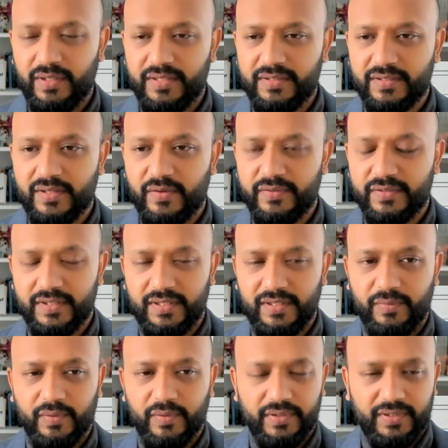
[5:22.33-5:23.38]
Let's go and see
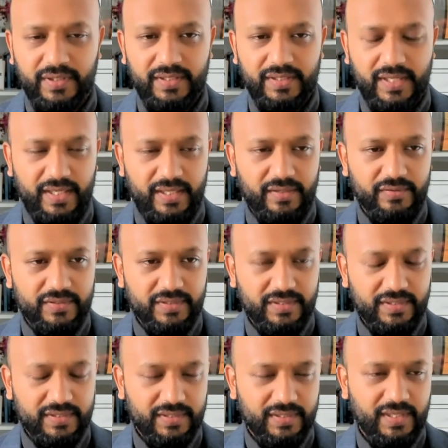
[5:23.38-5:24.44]
what the diagnosis
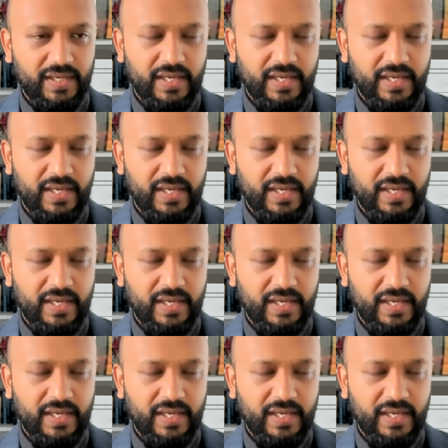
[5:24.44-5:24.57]
is.